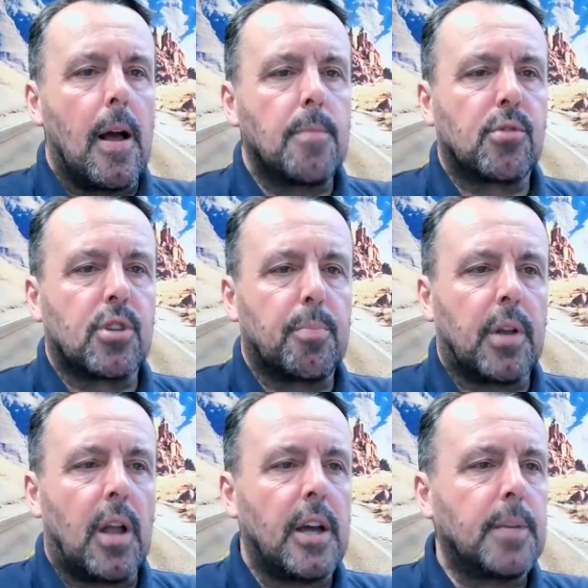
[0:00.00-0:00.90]

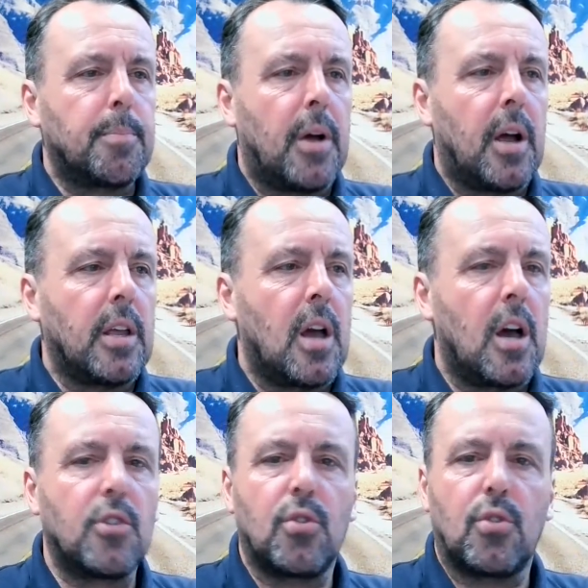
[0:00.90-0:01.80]
Supplied by
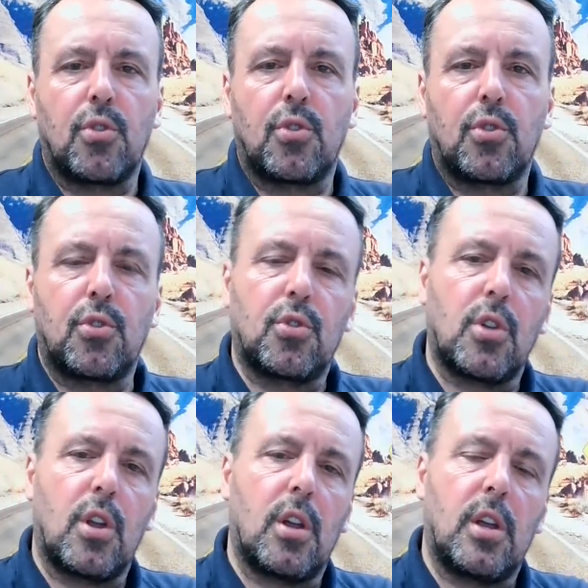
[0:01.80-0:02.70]
Hunts
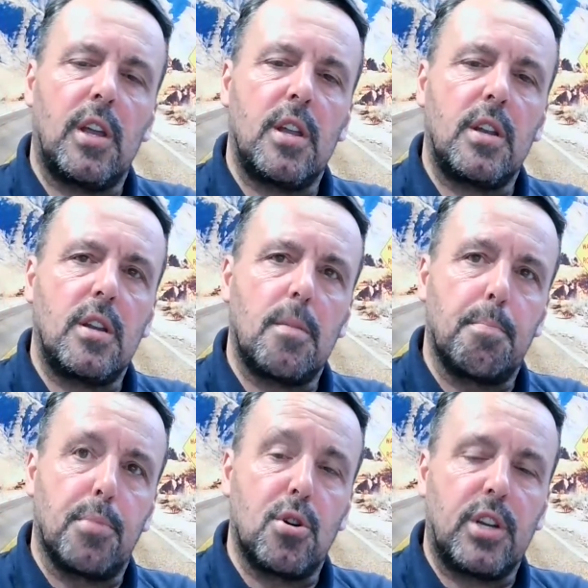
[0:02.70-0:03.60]
in
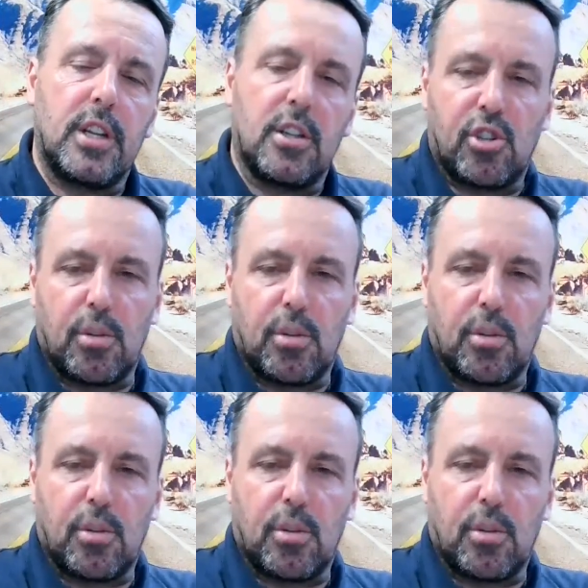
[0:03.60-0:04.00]
Burnage,